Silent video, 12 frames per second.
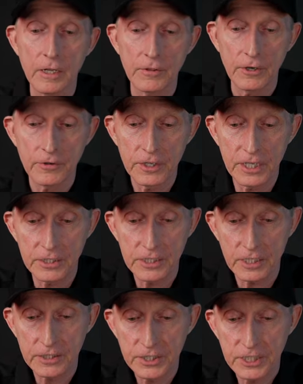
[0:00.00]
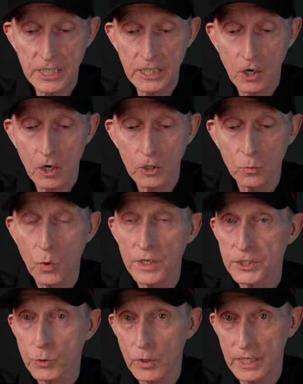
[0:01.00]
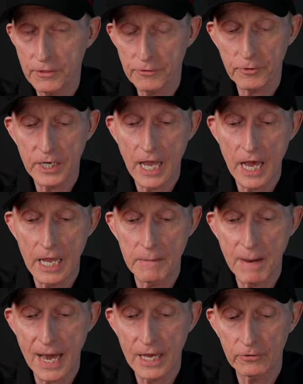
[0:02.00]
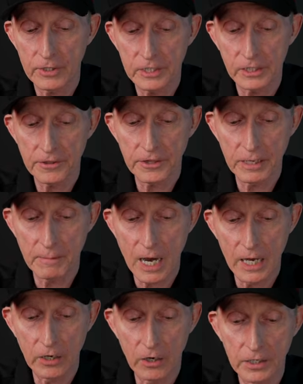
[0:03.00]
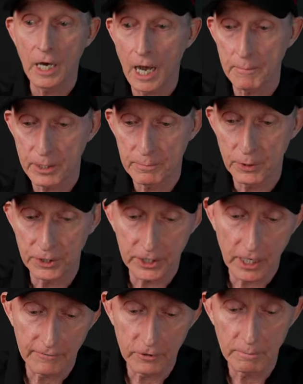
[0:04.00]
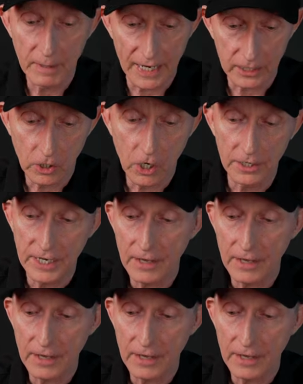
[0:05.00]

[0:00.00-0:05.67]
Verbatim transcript: They're these CR123A batteries, lithium ion. I'm going to put the cover back on.